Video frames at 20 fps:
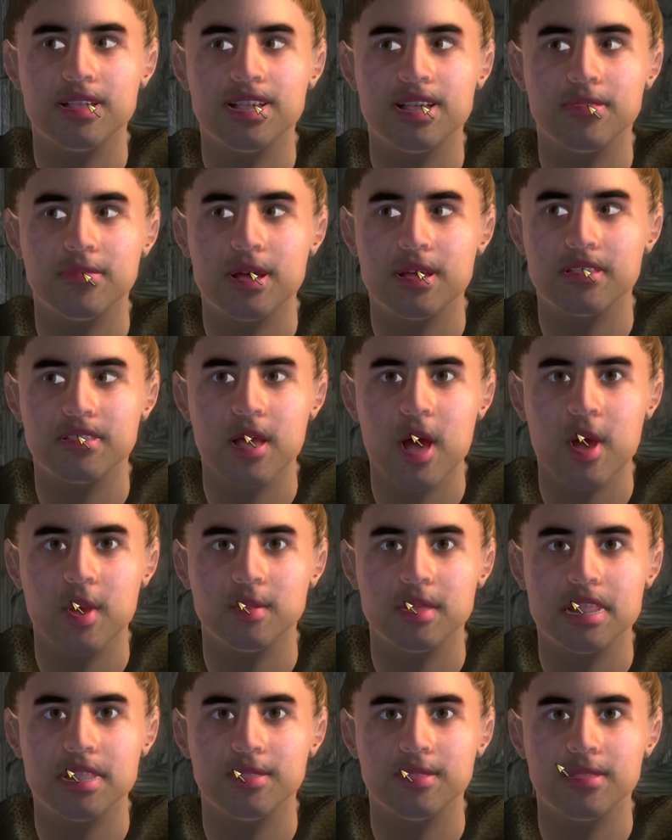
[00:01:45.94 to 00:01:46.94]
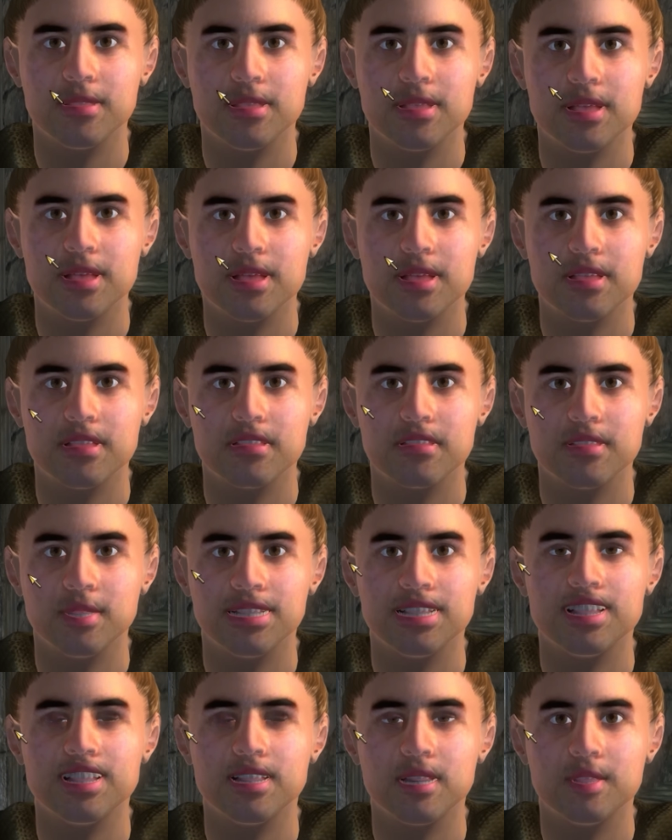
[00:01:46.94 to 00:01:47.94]
That came out of nowhere!
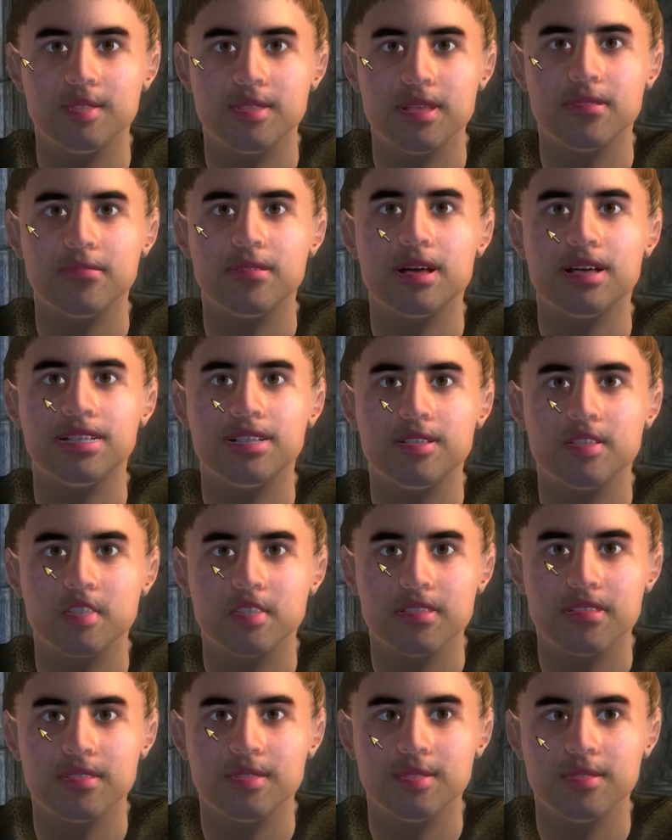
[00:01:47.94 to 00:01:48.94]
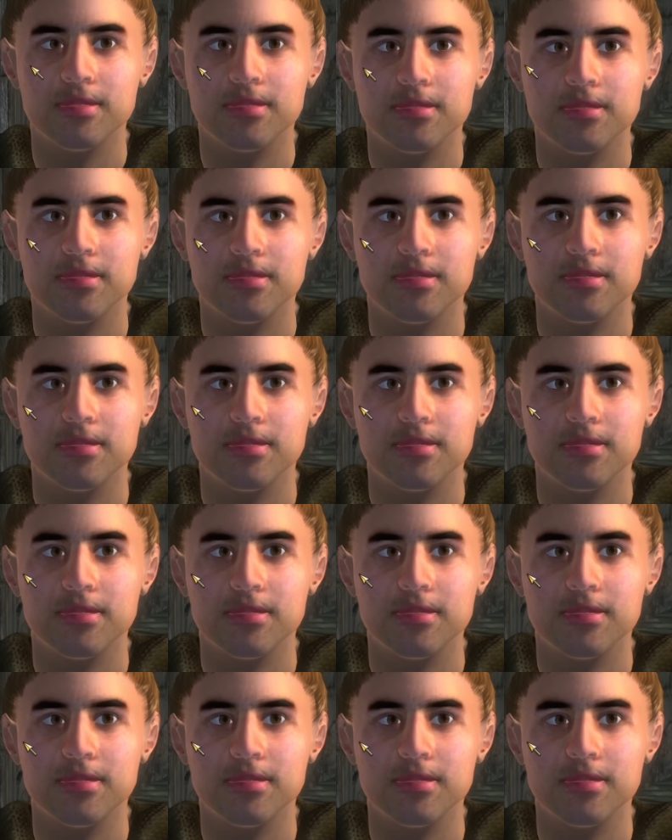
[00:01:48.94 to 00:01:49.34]
Have you seen Grandmaster Jauffre?